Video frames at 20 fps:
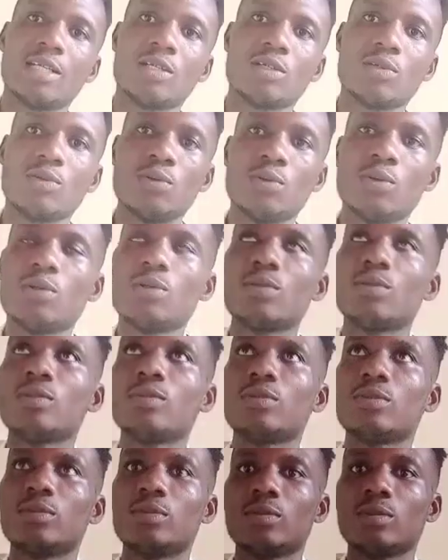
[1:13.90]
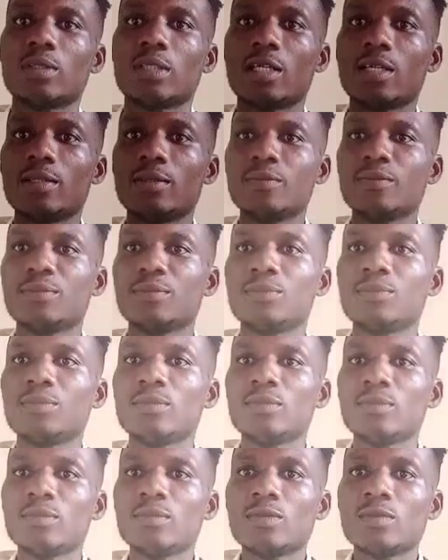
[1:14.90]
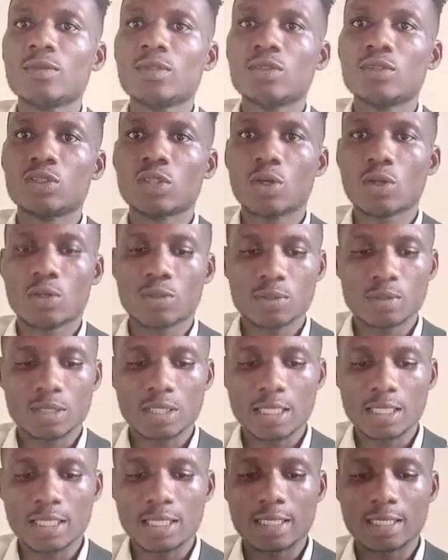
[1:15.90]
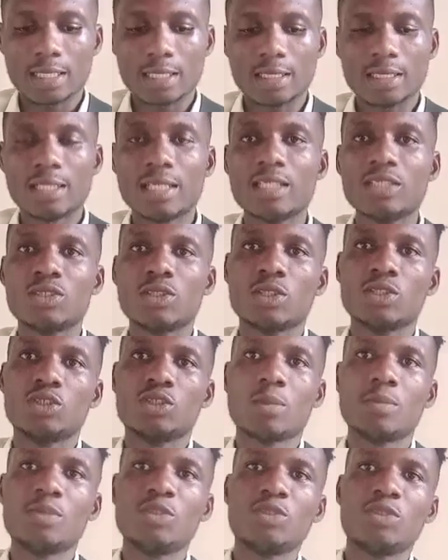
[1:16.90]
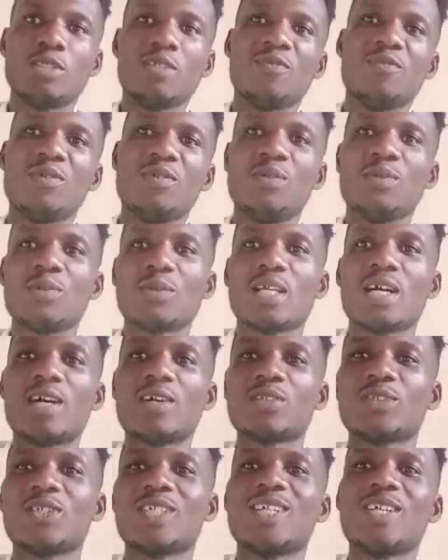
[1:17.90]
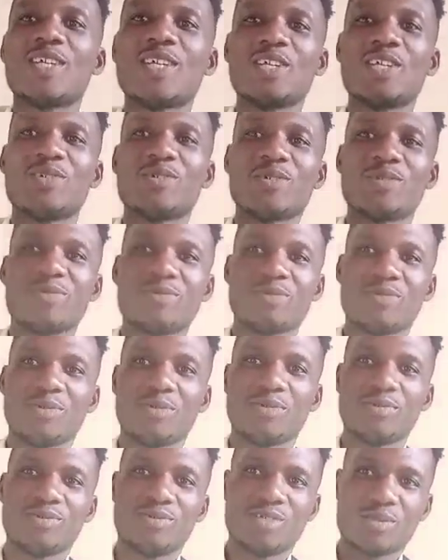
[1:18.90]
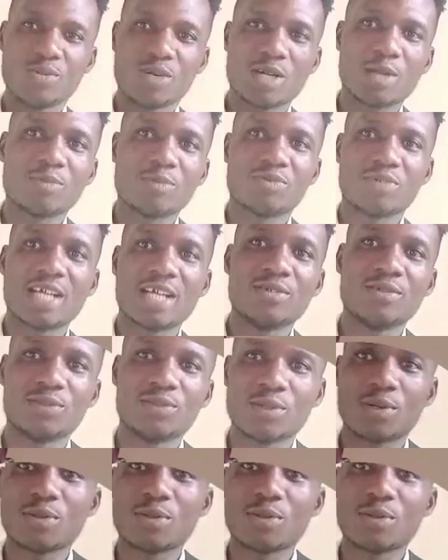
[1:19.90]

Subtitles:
and good. Okay. So let's just jump into the video now so you can see what I'm trying to